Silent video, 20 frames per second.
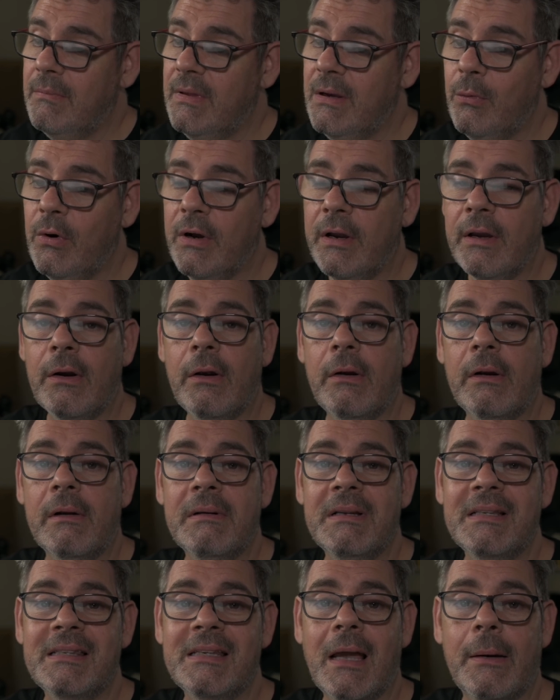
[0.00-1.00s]
They're working on
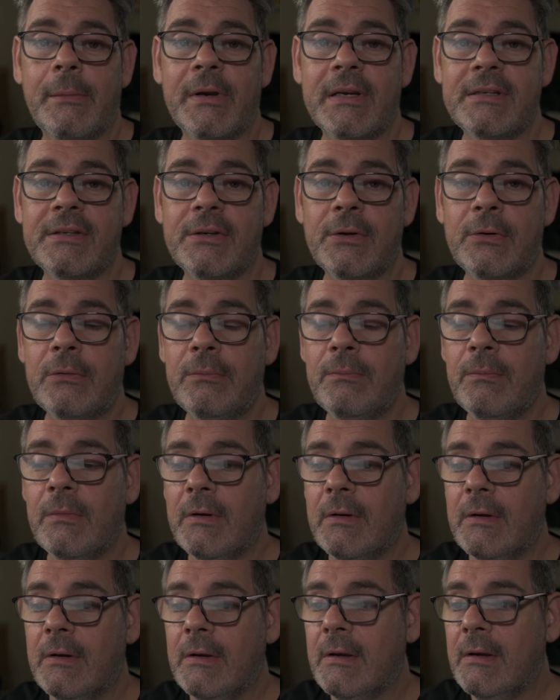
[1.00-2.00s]
it. It's coming soon.
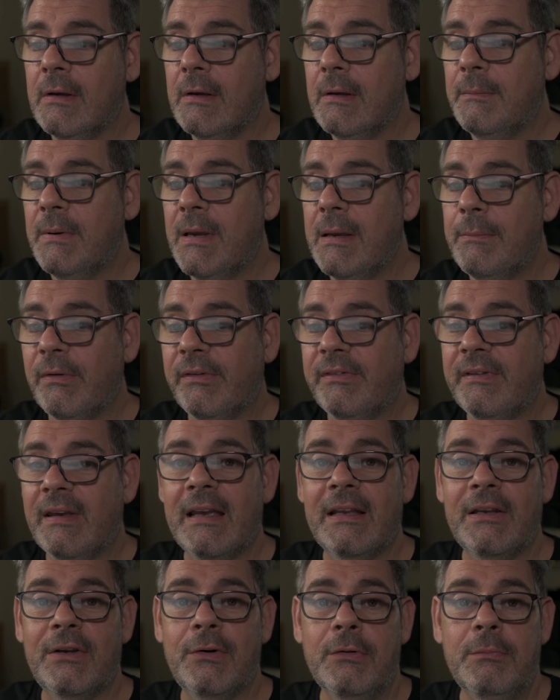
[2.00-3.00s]
People
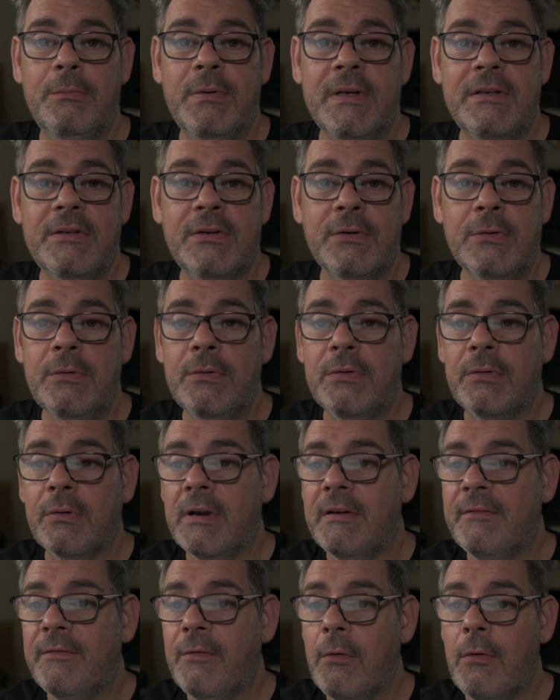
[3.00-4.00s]
say it could be 2,
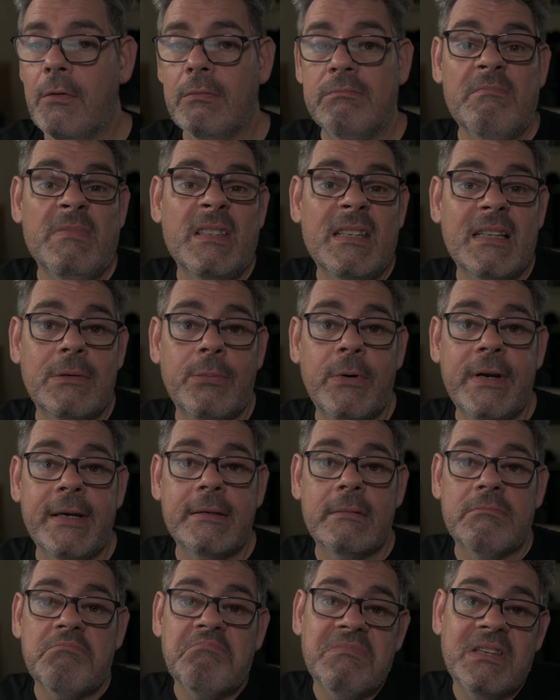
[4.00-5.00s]
3, 4, 6
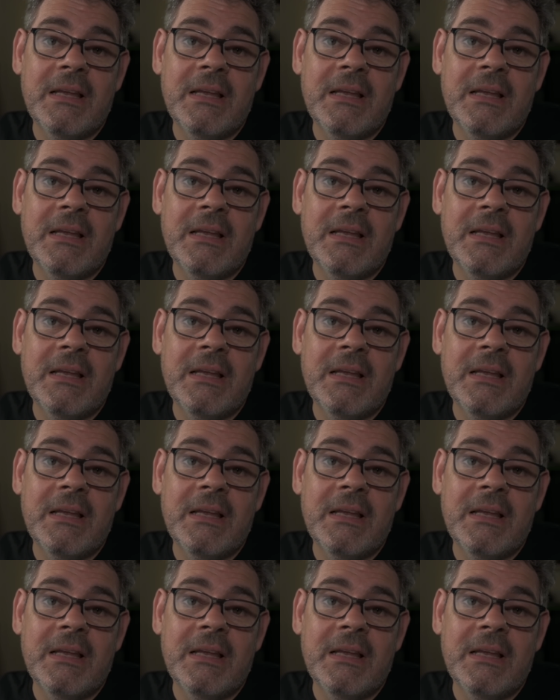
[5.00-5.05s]
weeks,